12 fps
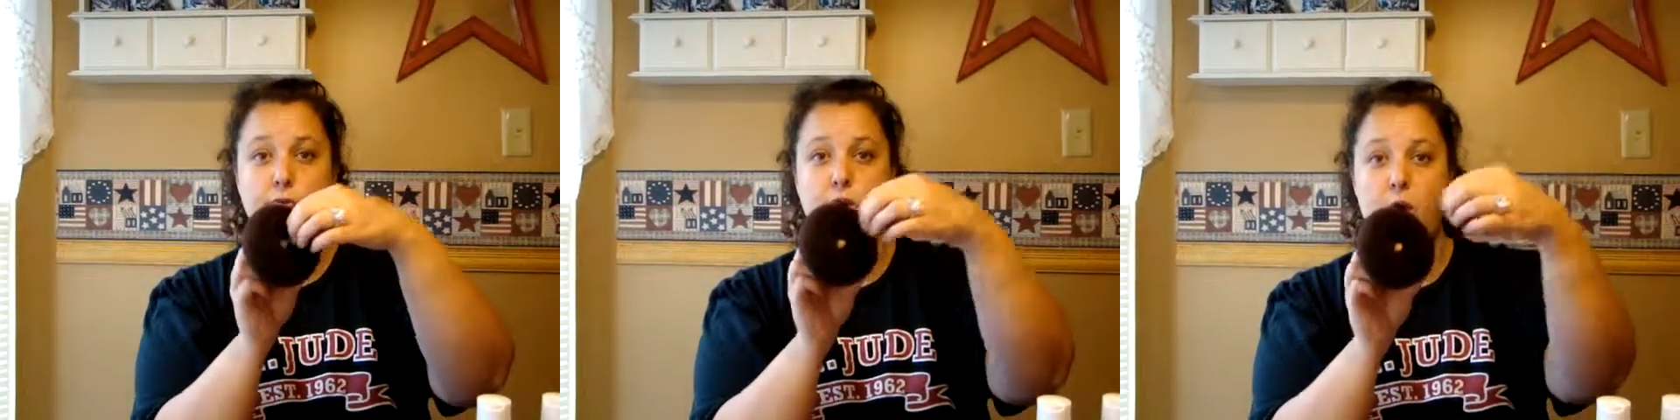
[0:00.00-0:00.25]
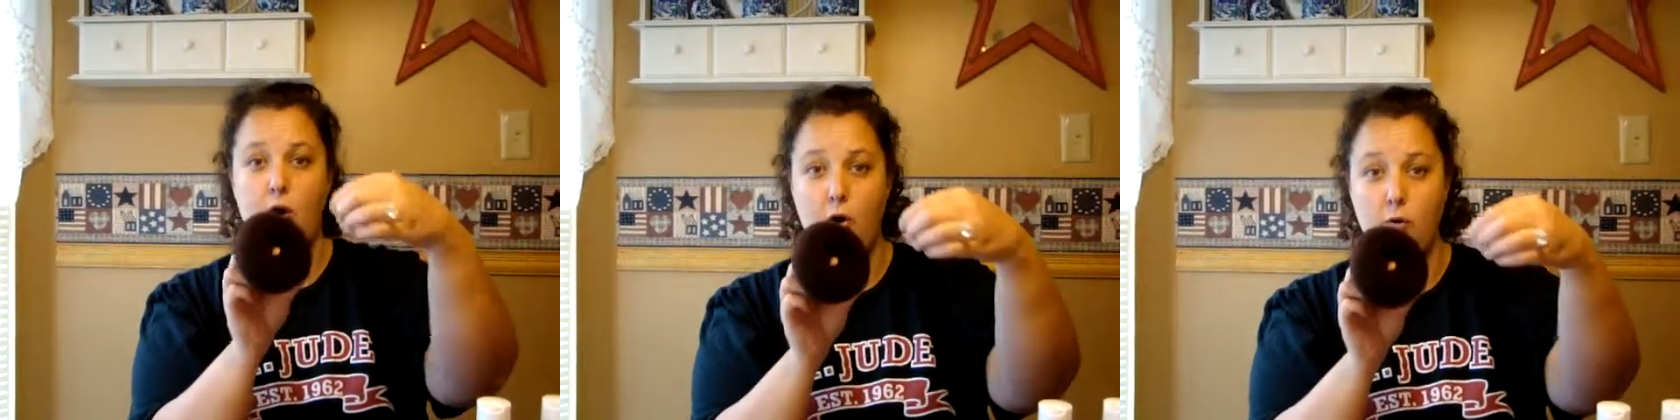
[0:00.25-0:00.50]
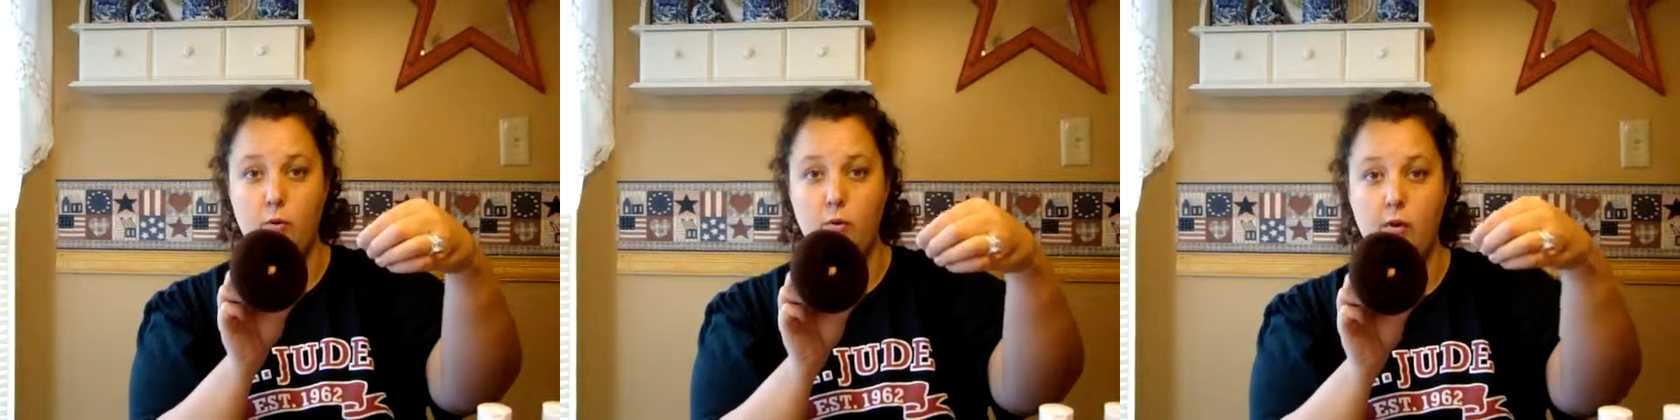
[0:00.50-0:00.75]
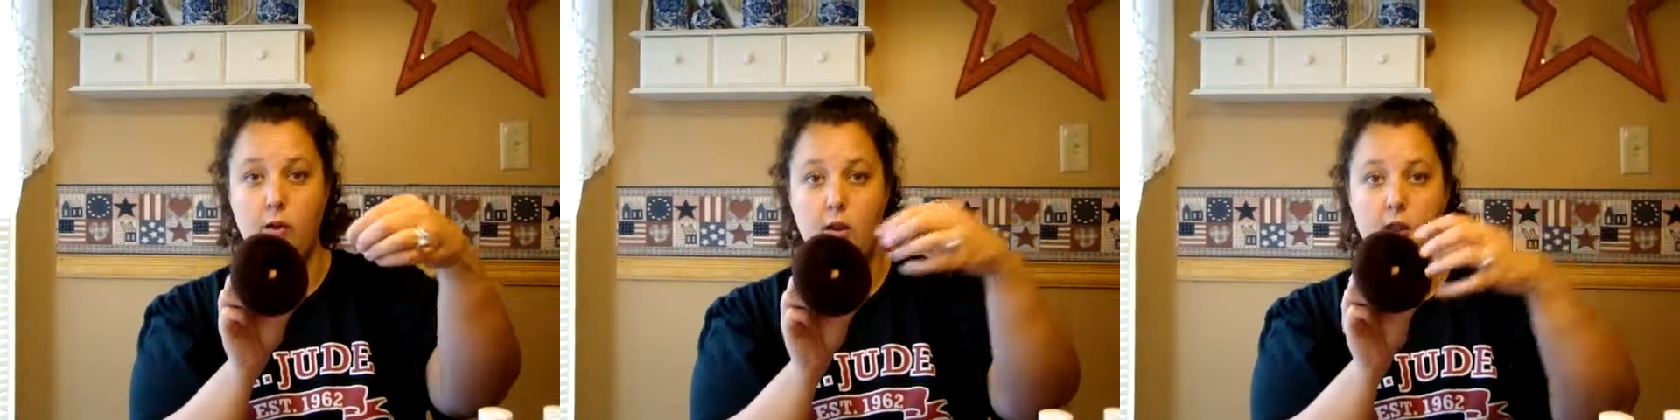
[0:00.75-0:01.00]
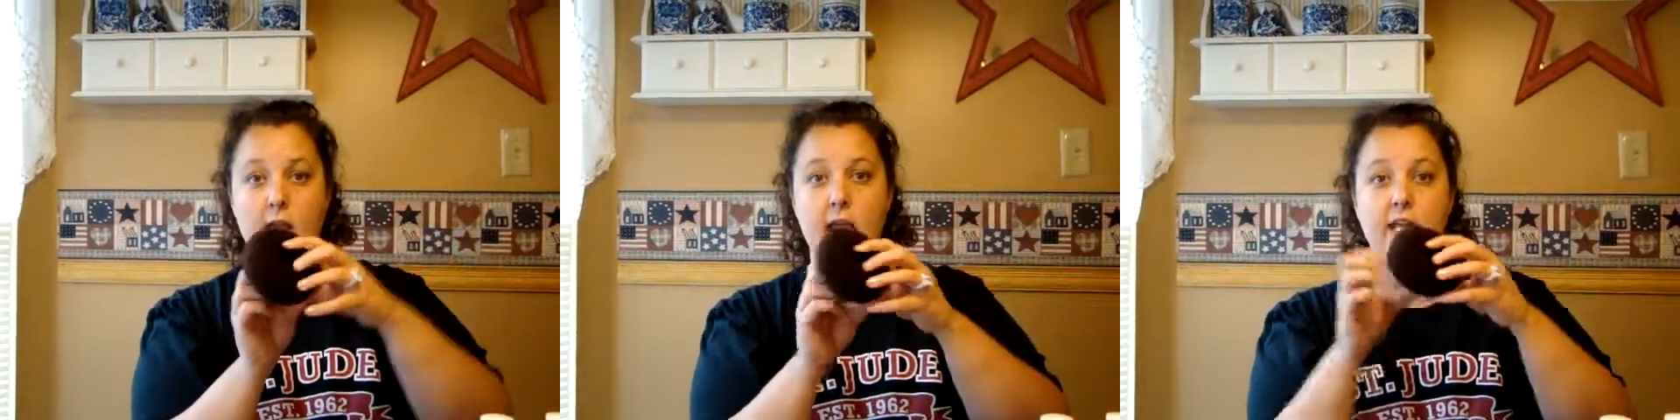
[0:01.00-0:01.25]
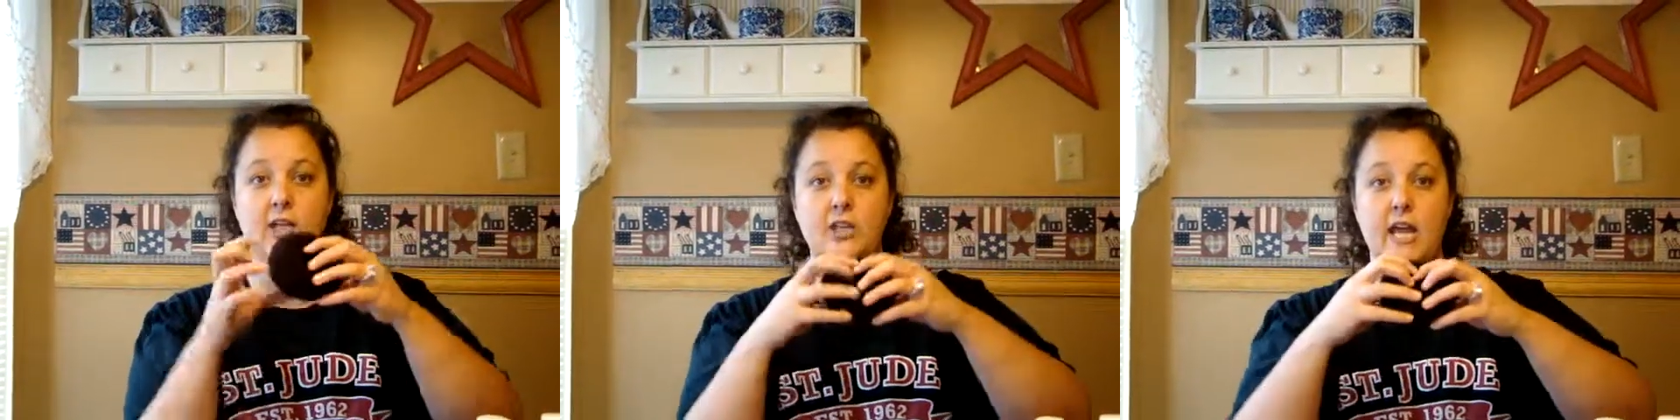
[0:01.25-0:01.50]
the hole.
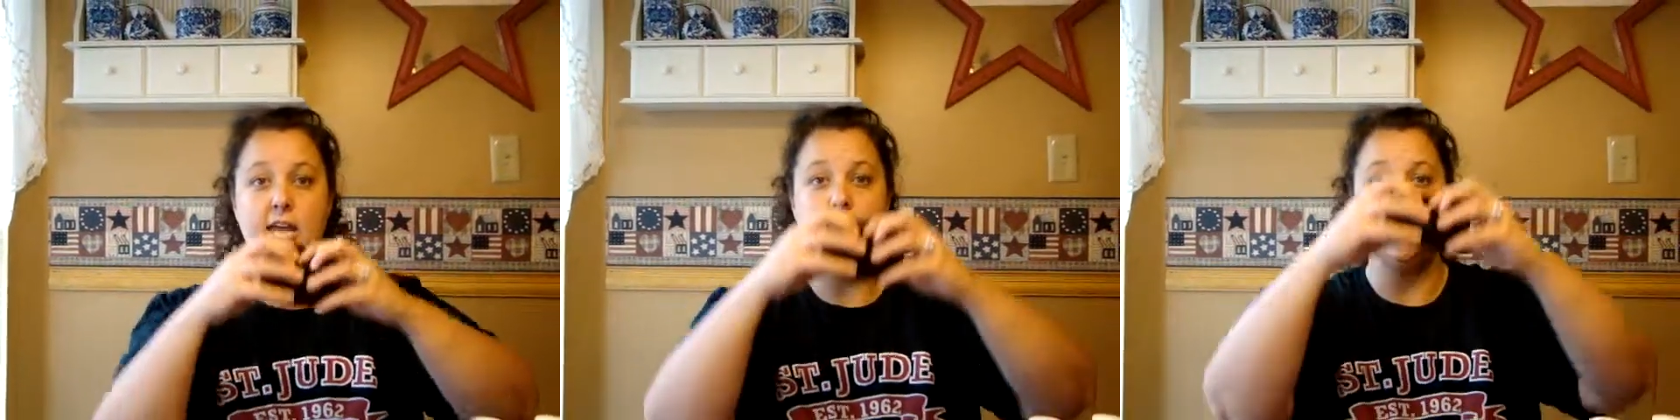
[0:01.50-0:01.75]
You take